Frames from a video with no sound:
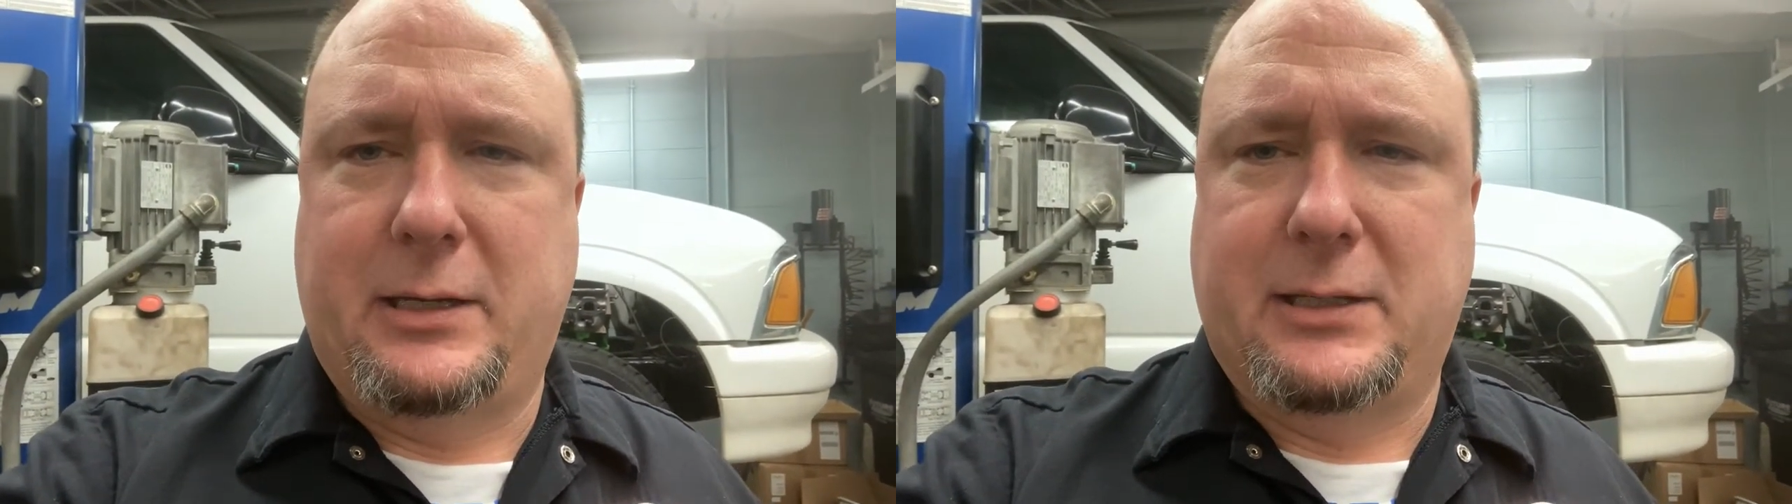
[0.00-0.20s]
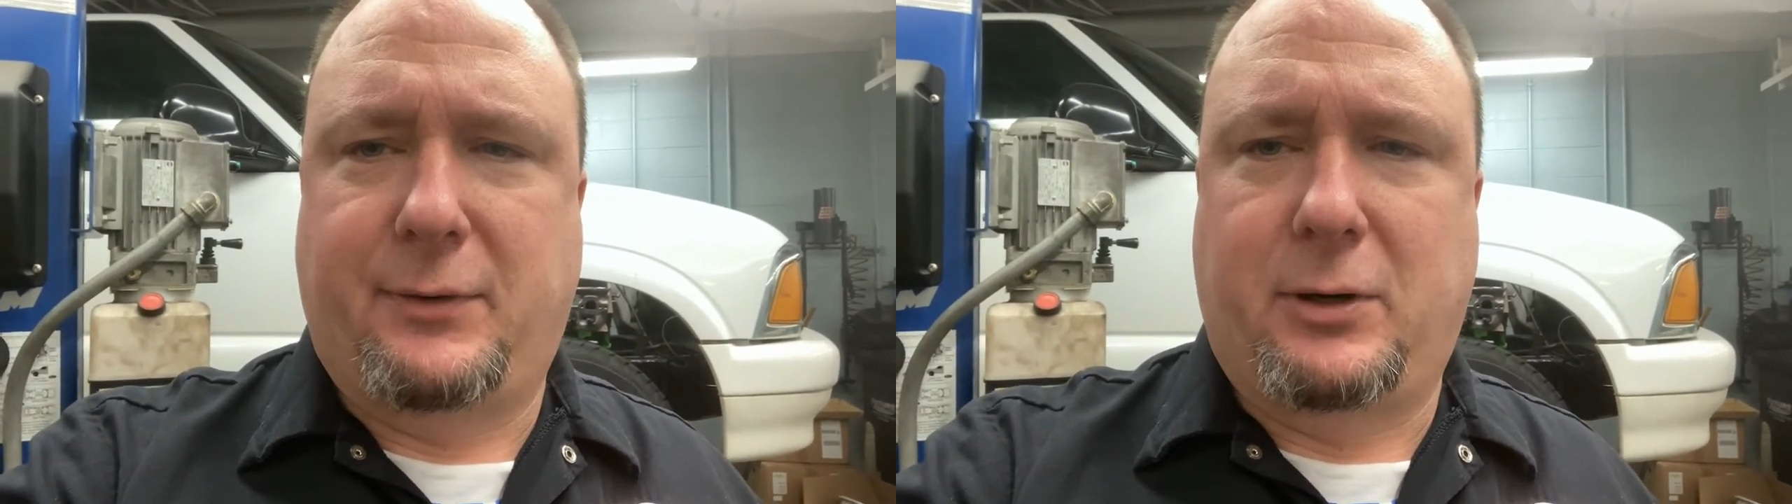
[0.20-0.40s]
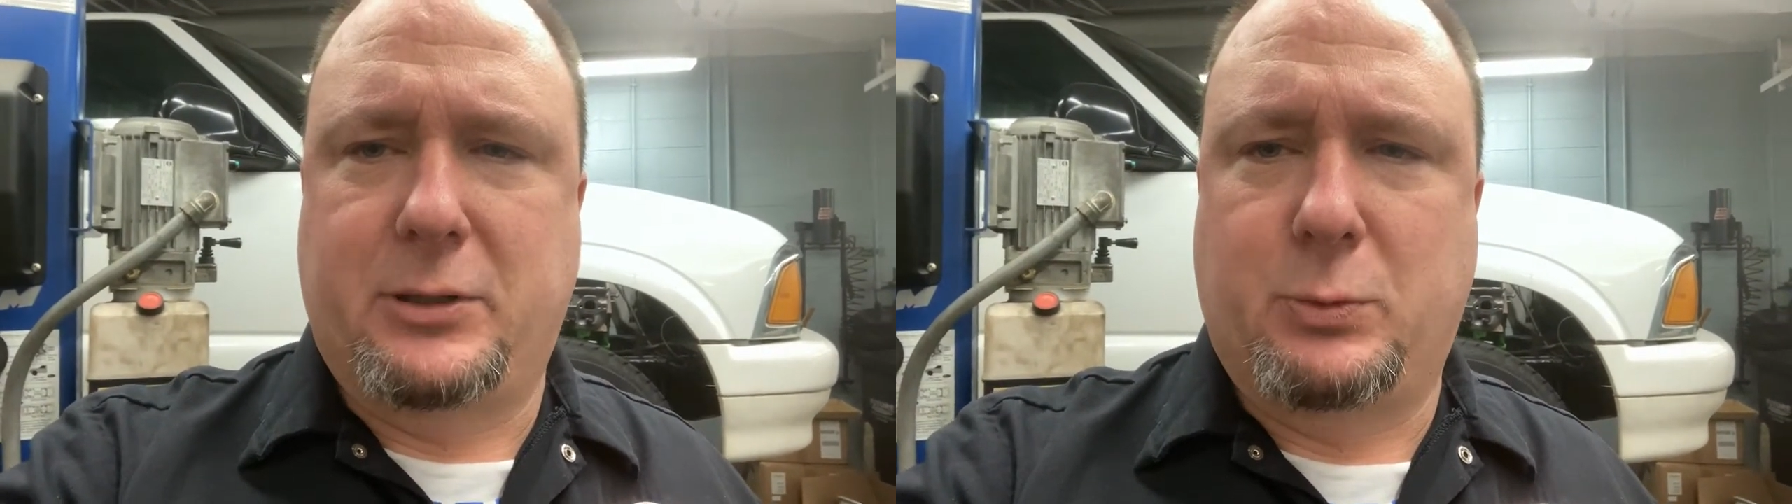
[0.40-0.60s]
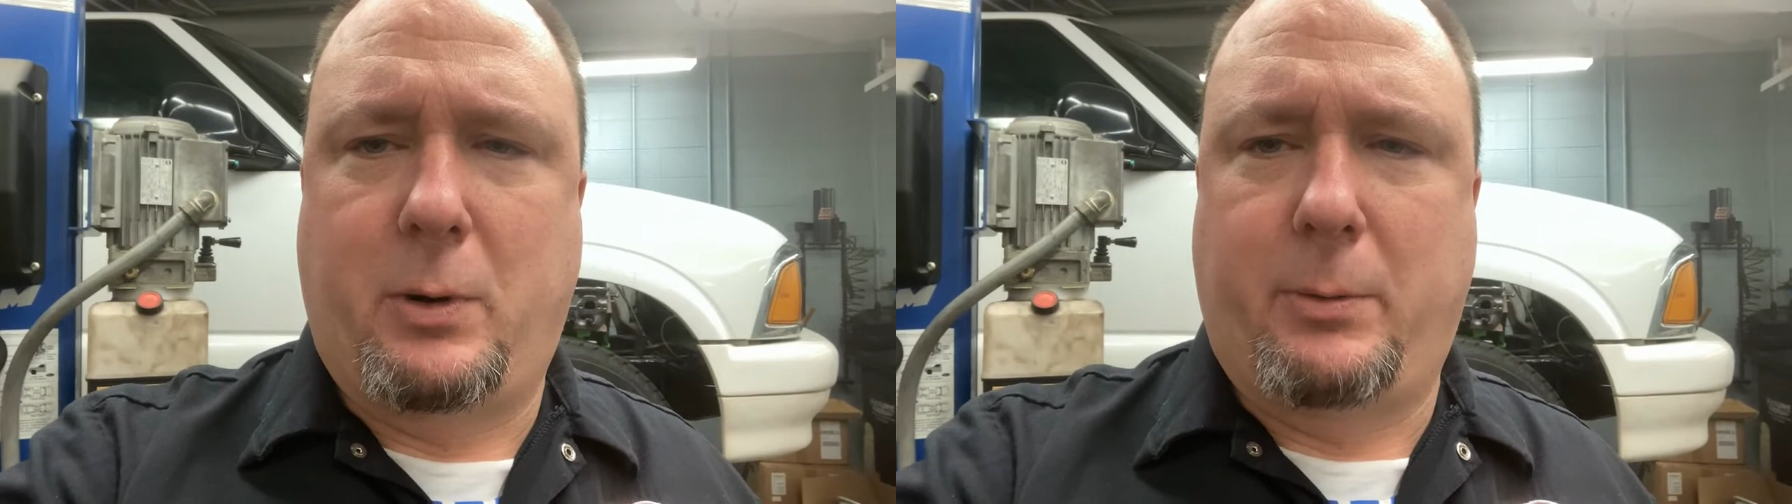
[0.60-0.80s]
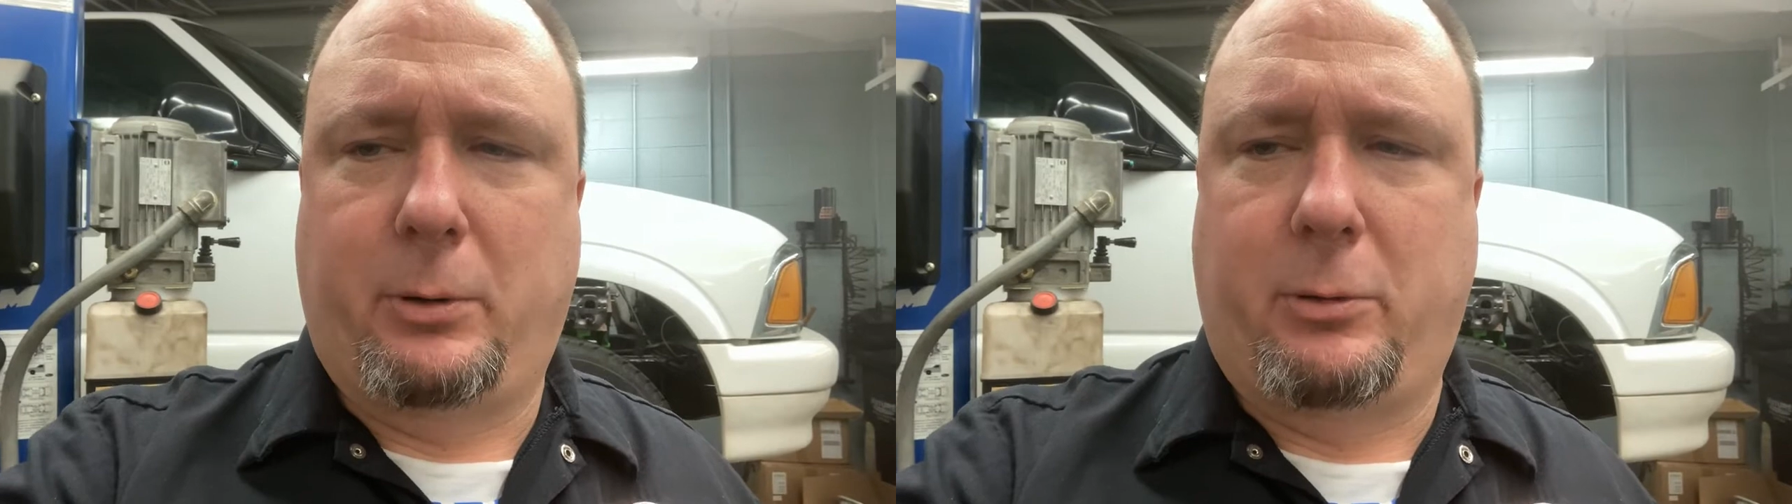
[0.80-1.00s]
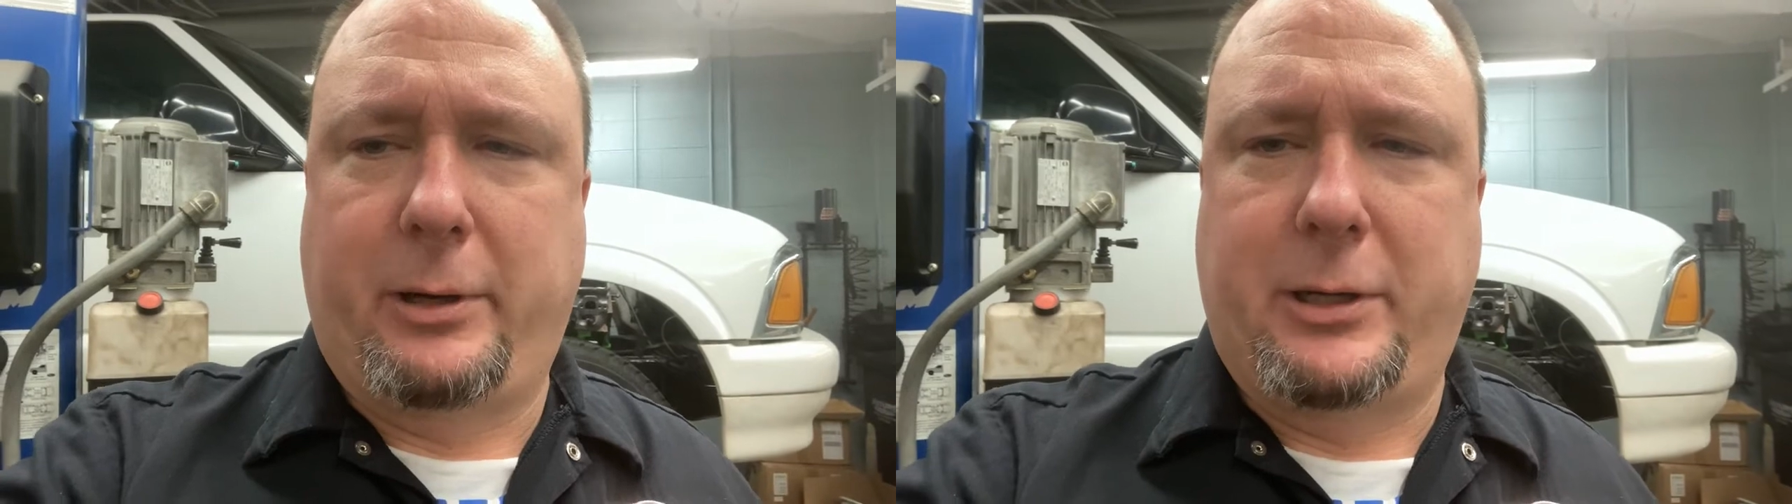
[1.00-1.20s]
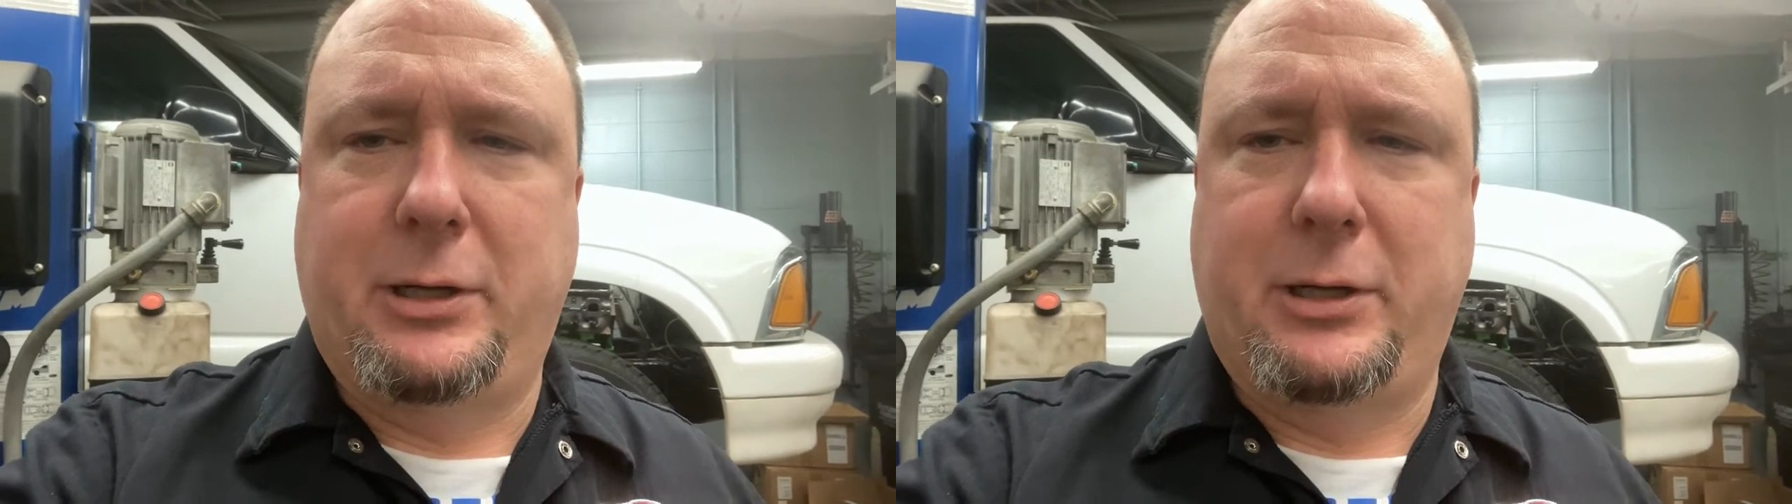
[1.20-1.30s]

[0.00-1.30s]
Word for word: as far as what we're going